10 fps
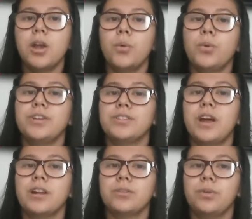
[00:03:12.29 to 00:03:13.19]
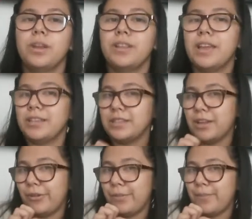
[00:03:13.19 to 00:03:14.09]
which are to get a
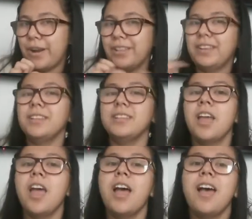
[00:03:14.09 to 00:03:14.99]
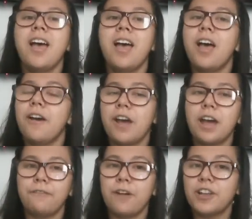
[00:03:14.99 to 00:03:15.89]
stable partner, uh,
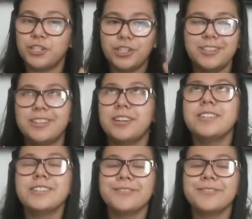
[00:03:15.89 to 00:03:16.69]
have a children,